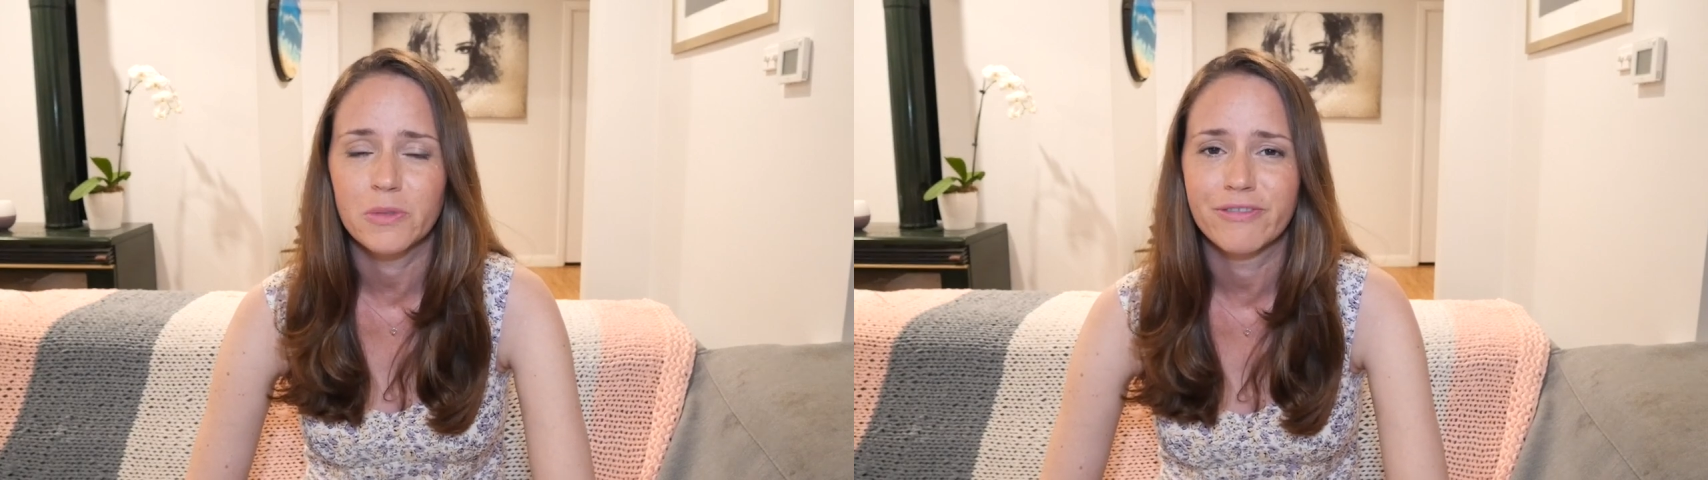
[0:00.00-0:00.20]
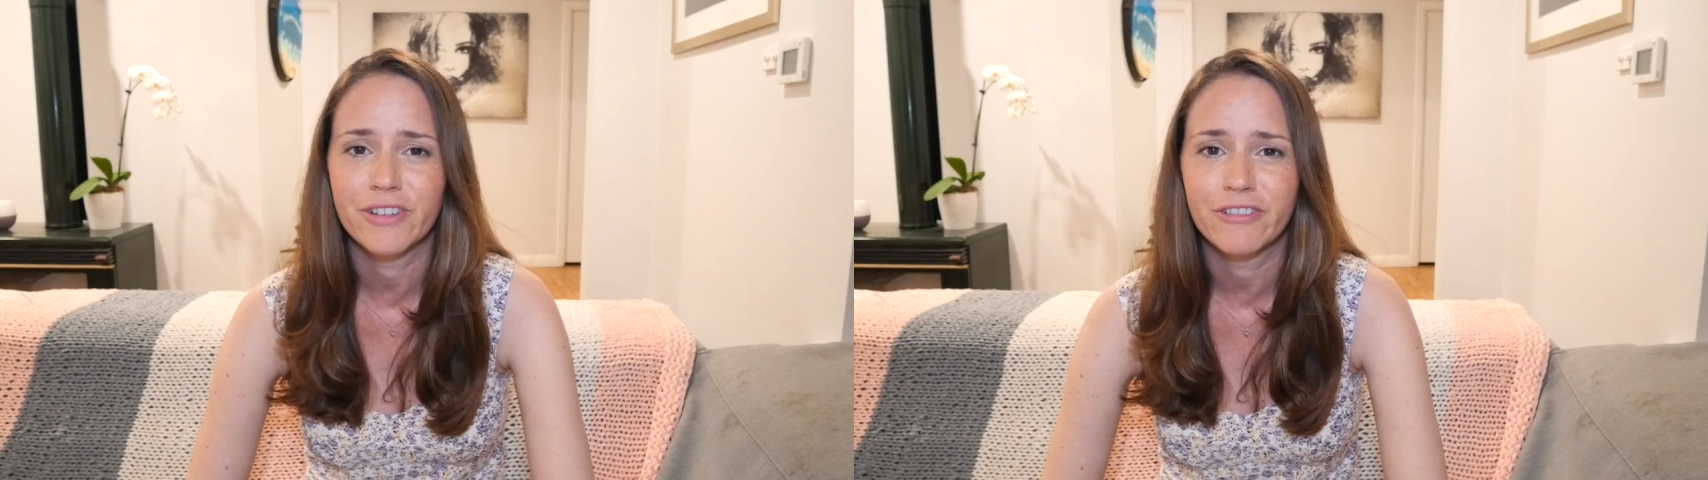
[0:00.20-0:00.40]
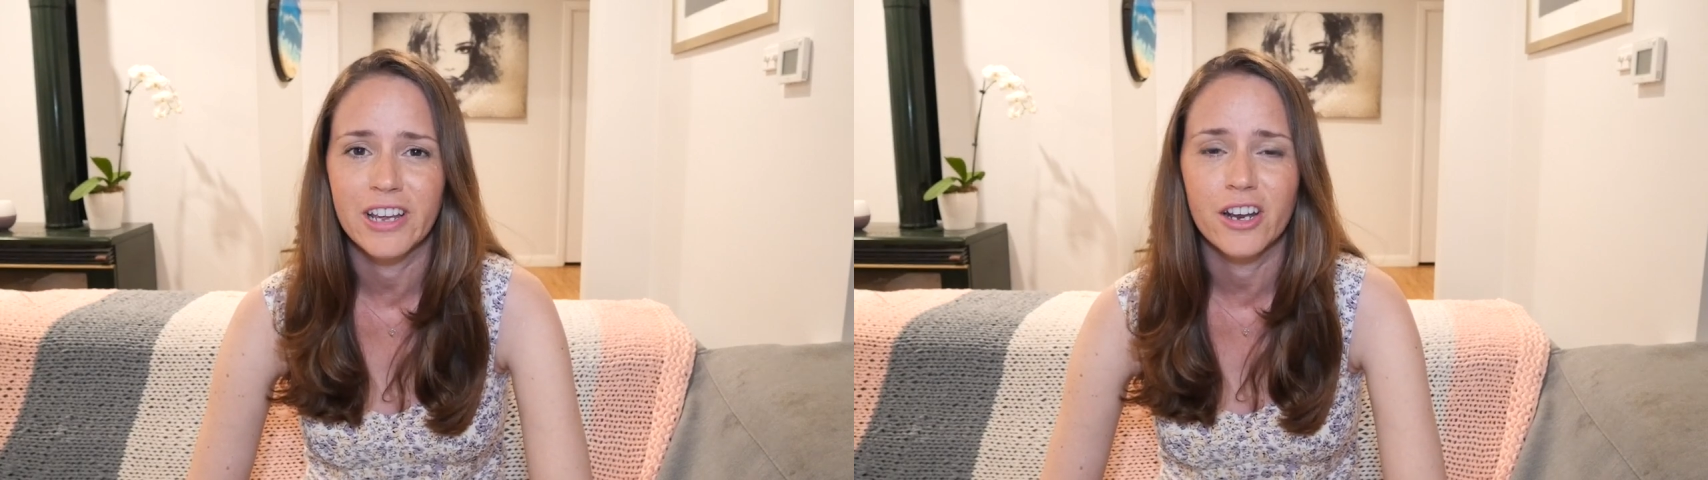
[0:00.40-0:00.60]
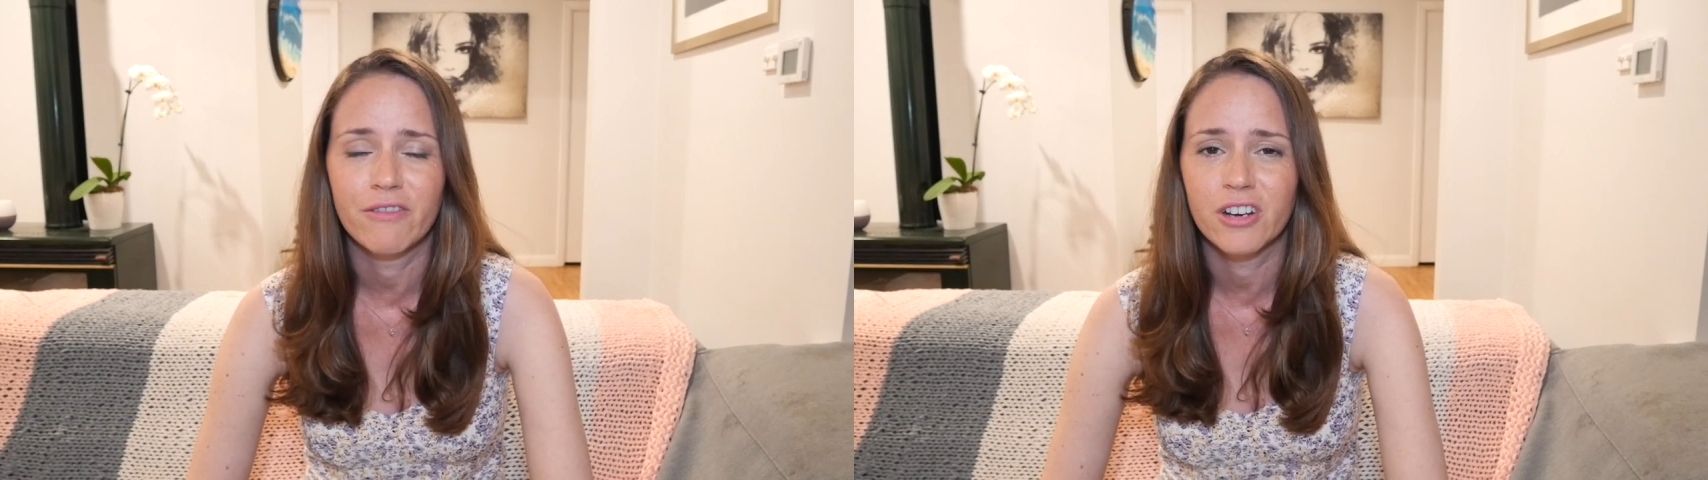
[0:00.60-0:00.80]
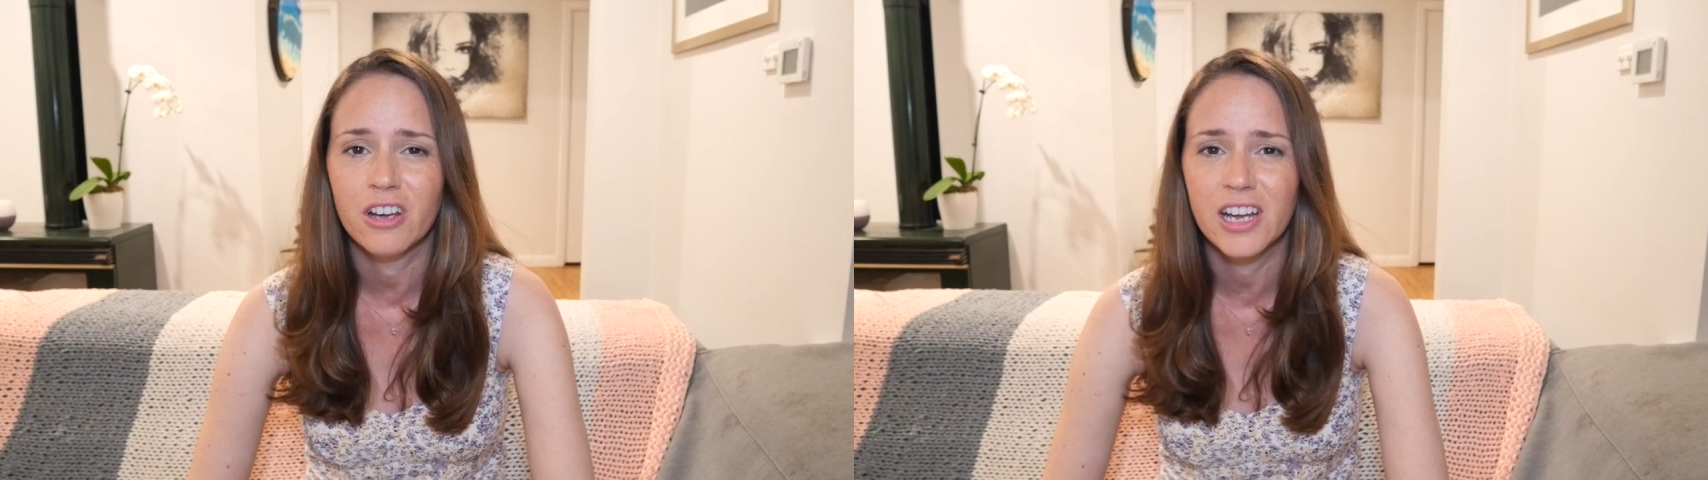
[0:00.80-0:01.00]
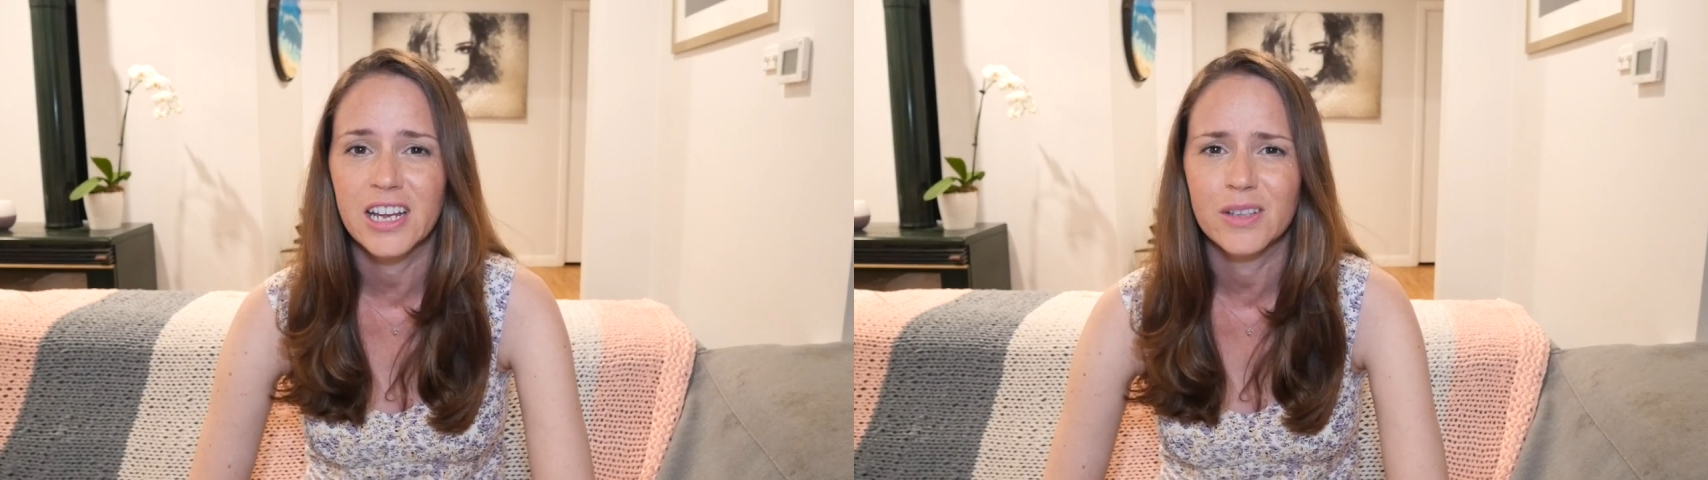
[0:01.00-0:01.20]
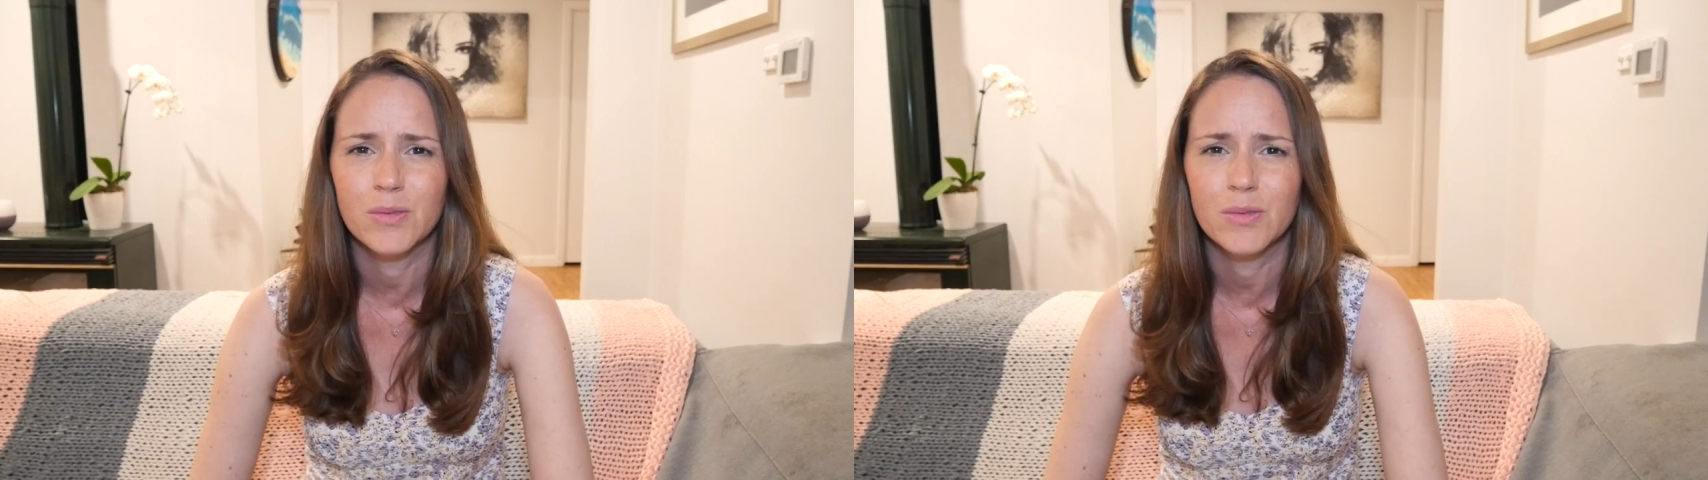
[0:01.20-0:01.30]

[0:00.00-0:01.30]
to 15 overnight.